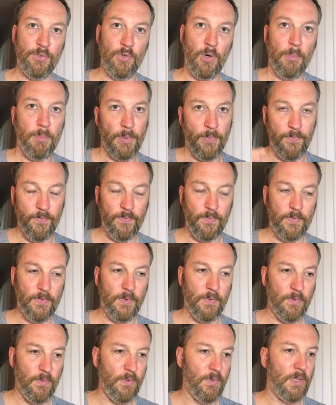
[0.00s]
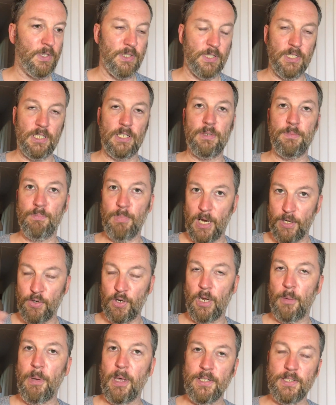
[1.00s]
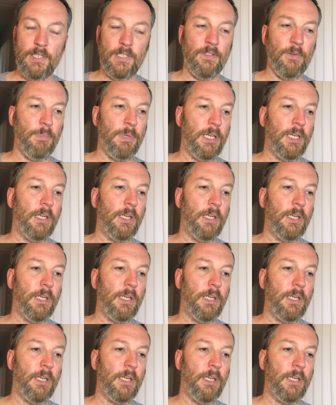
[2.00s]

drop as the battery capacities have been